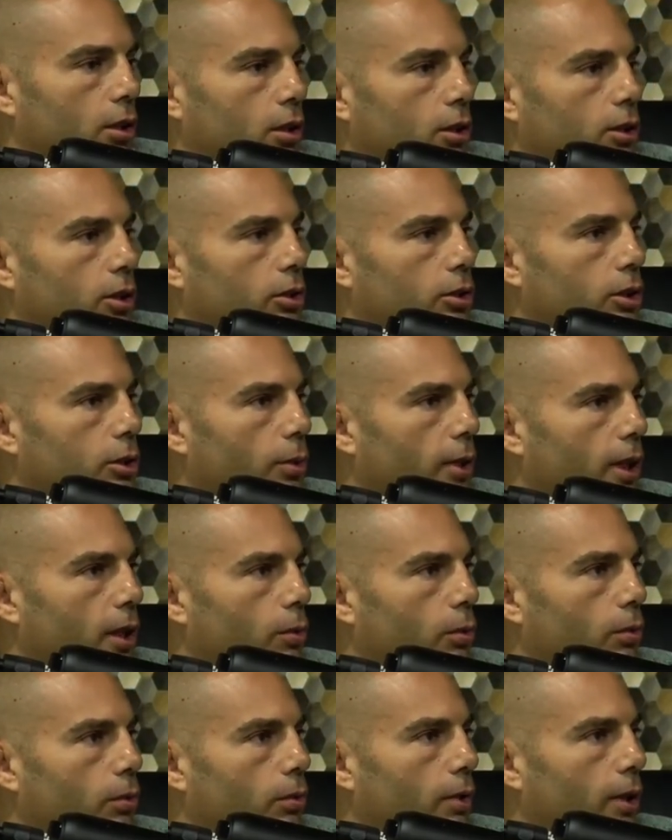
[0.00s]
so Swick,
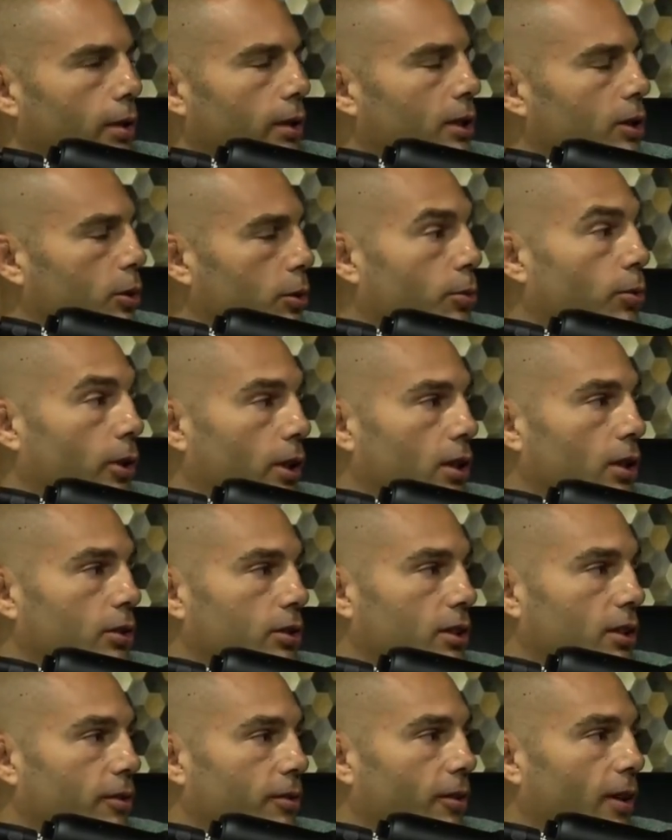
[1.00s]
and this was pretty
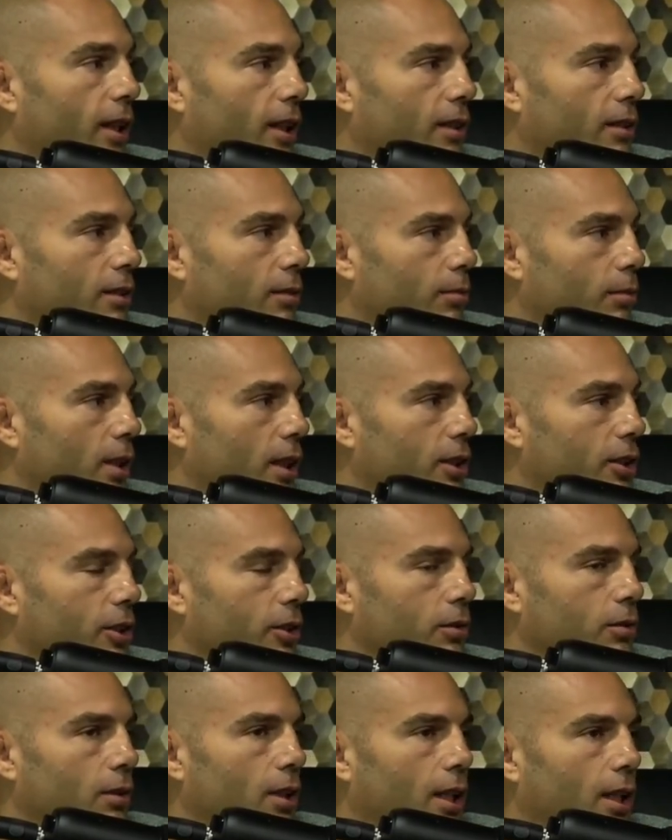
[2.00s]
close to the fight, mind
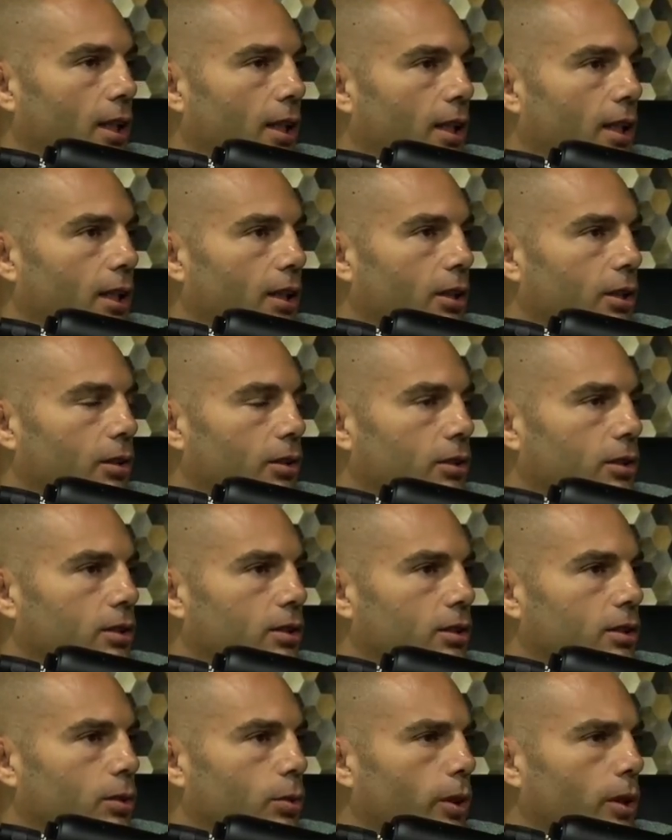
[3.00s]
you. And he goes,
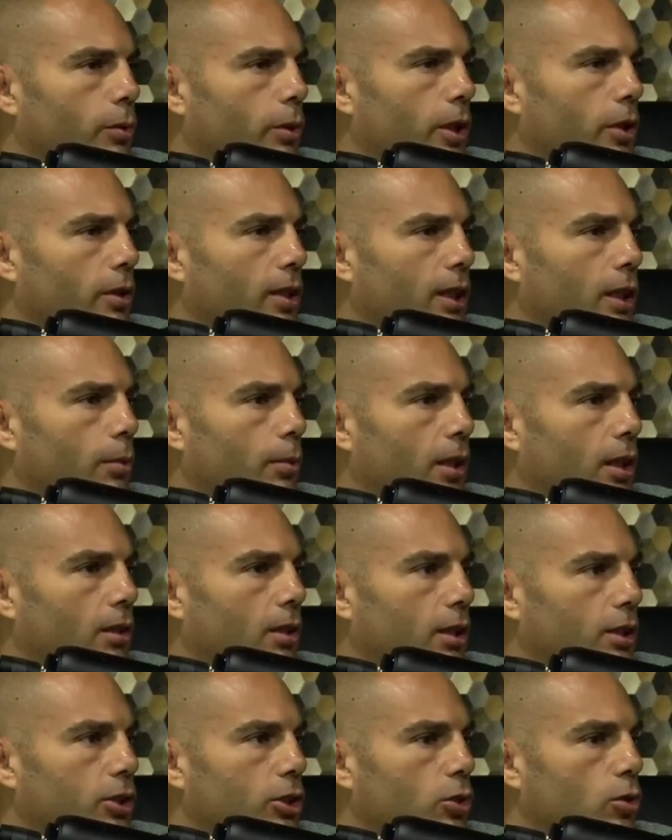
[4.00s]
Swick, what do you think about
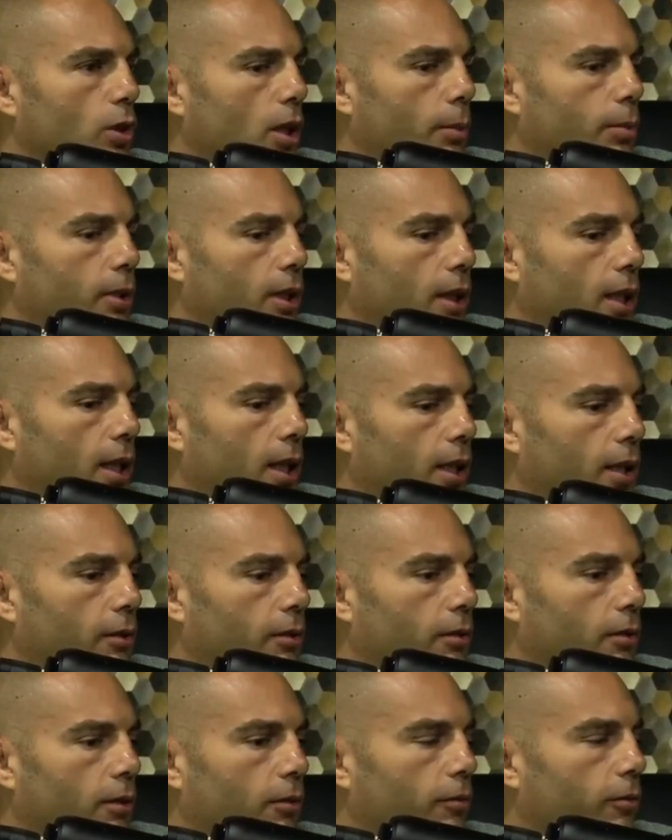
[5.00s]
us dropping a
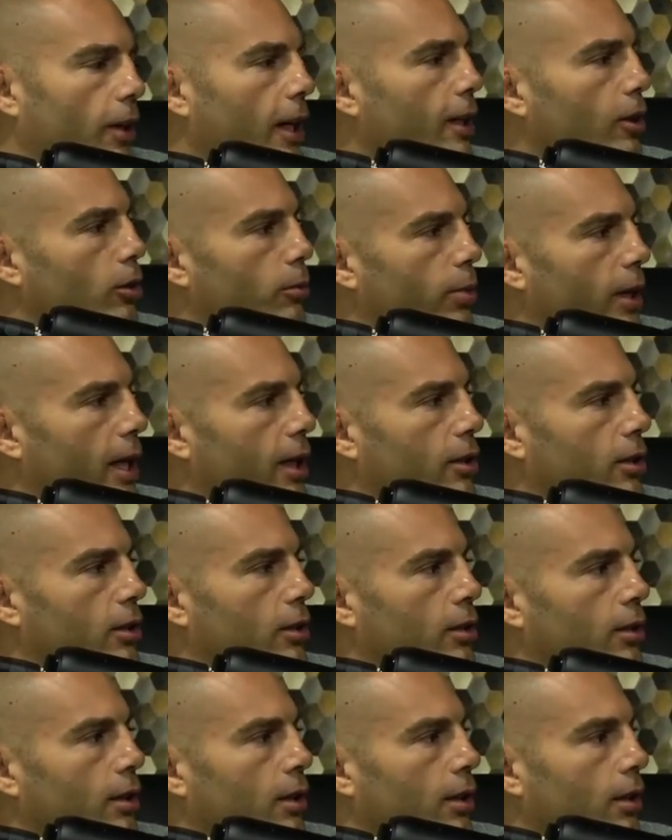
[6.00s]
vinyl
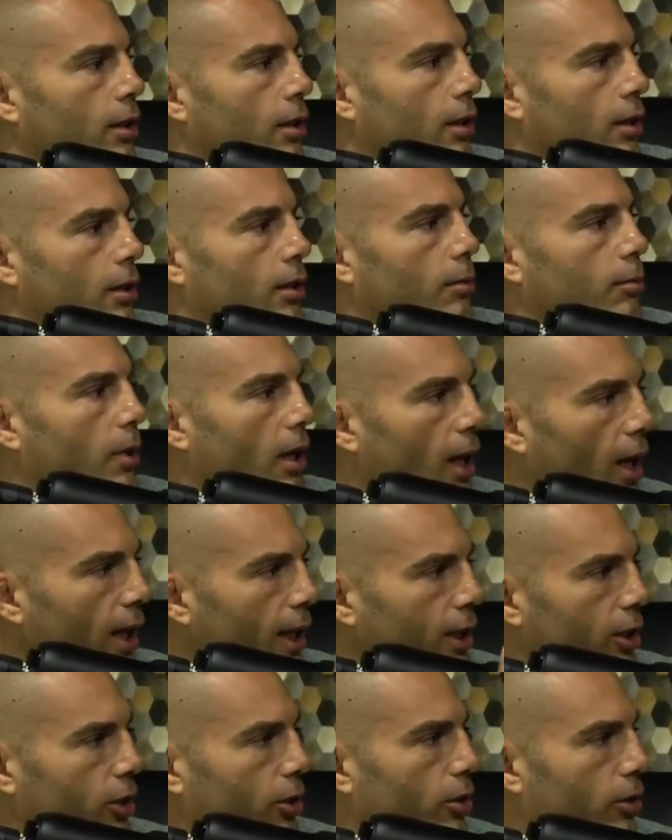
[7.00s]
banner
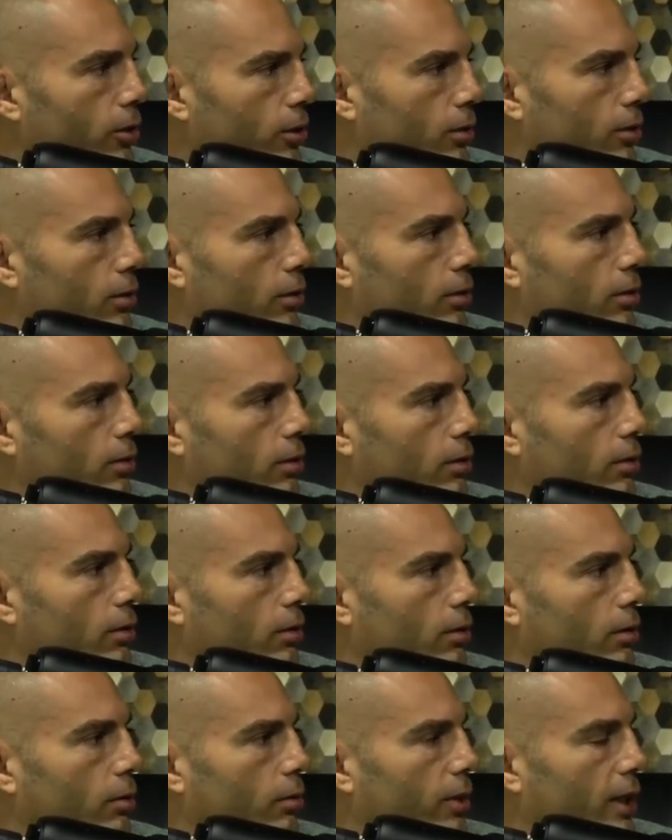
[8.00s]
behind you
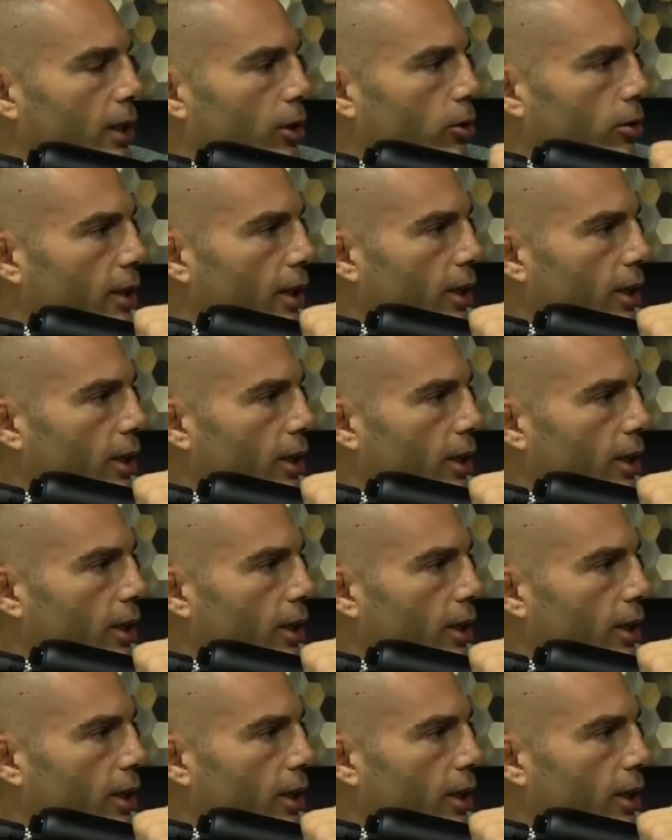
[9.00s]
when they do